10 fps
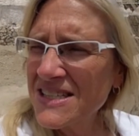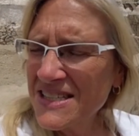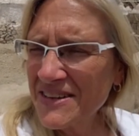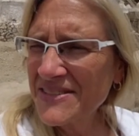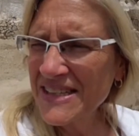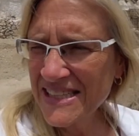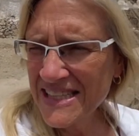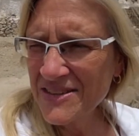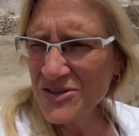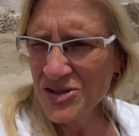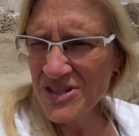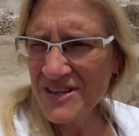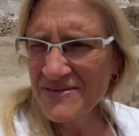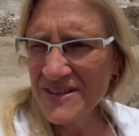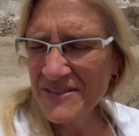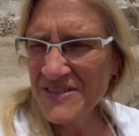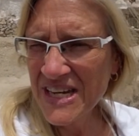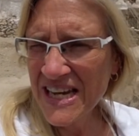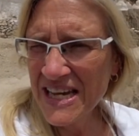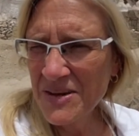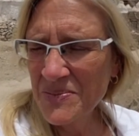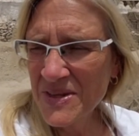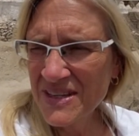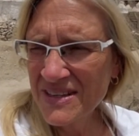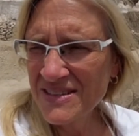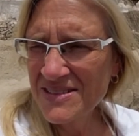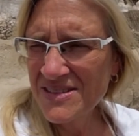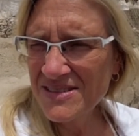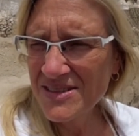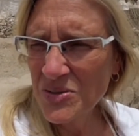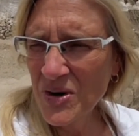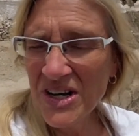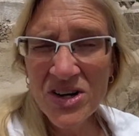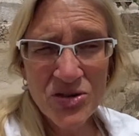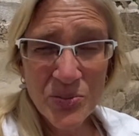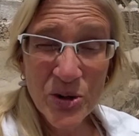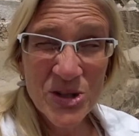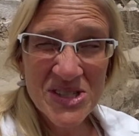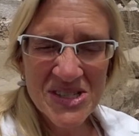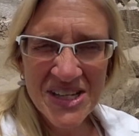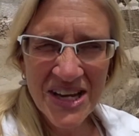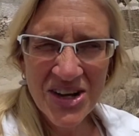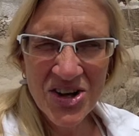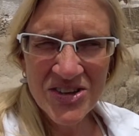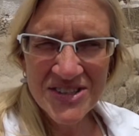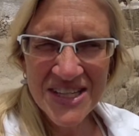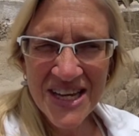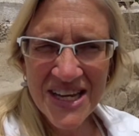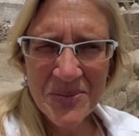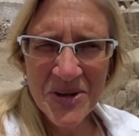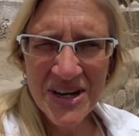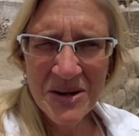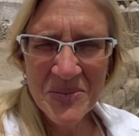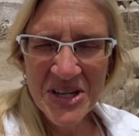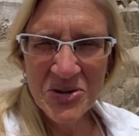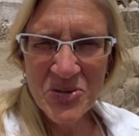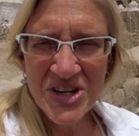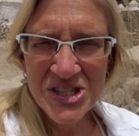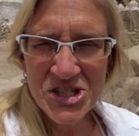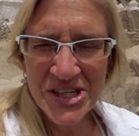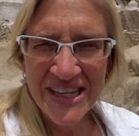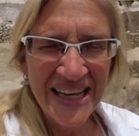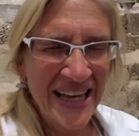definitely give yourself enough time, because you want to hear the birds singing all the time and not be in a rush.